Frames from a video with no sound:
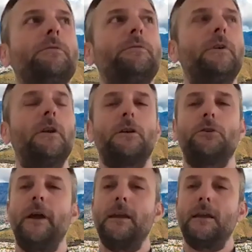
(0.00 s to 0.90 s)
you know,
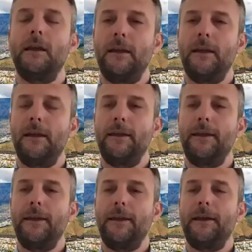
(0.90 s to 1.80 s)
creating
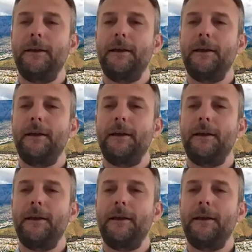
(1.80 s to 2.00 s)
I'd